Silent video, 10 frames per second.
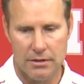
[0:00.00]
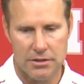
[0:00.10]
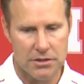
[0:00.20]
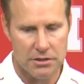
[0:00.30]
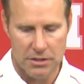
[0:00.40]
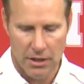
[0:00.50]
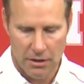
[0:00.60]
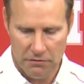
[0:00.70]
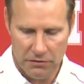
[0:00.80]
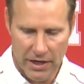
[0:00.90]
he just
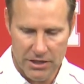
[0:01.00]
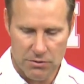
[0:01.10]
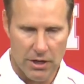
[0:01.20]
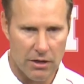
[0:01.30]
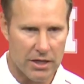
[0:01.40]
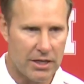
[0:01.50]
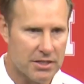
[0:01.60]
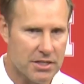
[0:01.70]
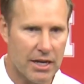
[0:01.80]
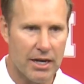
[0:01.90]
flies around. He
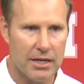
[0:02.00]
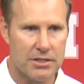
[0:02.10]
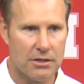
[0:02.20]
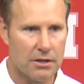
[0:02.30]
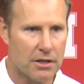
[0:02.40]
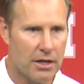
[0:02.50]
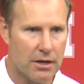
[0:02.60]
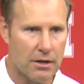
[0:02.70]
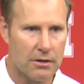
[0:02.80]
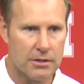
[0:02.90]
hits guys. He doesn't
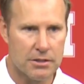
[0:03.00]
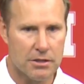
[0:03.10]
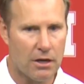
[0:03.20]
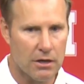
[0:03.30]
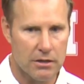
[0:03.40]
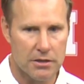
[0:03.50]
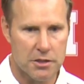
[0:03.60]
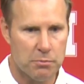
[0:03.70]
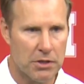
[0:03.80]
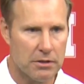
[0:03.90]
care. He's talking. He's
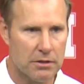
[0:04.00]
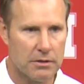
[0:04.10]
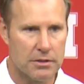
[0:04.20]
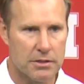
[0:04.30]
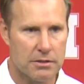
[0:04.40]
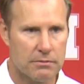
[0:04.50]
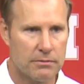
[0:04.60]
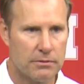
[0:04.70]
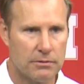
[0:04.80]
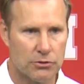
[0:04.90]
spitting. He's
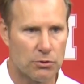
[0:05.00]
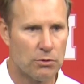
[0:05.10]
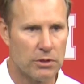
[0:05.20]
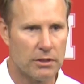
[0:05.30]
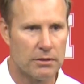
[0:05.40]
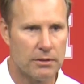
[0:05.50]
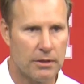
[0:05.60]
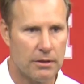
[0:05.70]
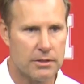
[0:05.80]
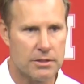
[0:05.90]
drooling.
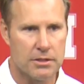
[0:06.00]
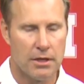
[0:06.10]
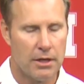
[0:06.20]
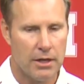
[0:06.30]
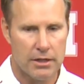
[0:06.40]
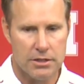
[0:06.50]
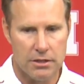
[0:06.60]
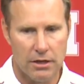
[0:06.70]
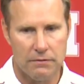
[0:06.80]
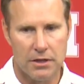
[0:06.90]
You know, I just
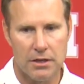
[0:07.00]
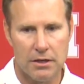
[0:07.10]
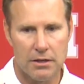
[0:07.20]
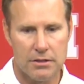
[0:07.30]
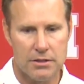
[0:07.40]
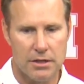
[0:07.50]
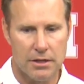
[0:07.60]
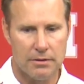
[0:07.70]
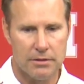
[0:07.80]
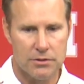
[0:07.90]
love the kid. He's
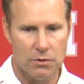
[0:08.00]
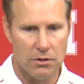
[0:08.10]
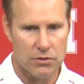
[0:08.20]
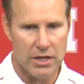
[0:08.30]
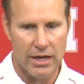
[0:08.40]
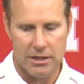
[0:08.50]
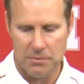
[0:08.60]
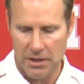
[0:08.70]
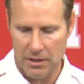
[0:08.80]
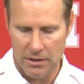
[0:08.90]
one of those guys,
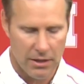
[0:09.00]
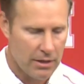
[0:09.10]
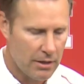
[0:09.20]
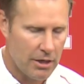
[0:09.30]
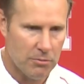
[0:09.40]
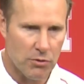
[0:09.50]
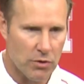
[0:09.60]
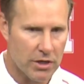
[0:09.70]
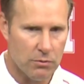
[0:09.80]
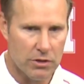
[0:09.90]
man. Him and
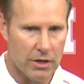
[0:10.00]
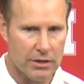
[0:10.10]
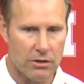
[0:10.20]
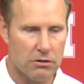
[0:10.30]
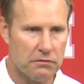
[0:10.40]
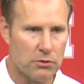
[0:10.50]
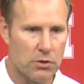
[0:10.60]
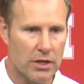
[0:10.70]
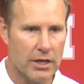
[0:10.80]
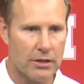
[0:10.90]
Rink, when they're out there on the
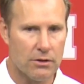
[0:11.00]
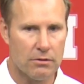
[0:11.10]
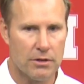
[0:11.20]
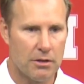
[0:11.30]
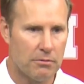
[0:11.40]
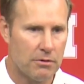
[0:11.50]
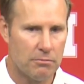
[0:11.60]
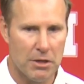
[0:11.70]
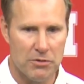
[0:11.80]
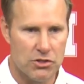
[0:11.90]
floor together, and
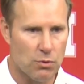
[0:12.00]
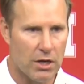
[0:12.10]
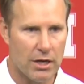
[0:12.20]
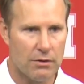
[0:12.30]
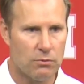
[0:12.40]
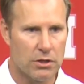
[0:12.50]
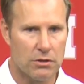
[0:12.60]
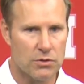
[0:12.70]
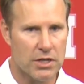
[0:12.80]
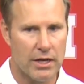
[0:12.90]
maybe Juwan with
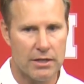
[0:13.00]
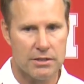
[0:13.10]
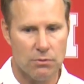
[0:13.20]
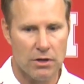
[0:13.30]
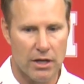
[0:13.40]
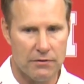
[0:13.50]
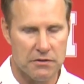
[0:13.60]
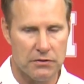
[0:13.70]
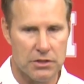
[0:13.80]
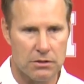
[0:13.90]
those guys, we're going to have
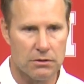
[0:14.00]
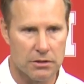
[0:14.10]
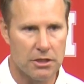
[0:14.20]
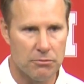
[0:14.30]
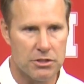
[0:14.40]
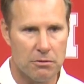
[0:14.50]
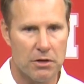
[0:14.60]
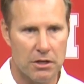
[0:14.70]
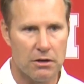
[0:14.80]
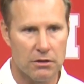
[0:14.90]
as physical a team as
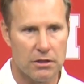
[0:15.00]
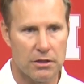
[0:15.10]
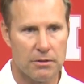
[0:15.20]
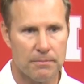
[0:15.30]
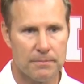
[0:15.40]
anybody in our league.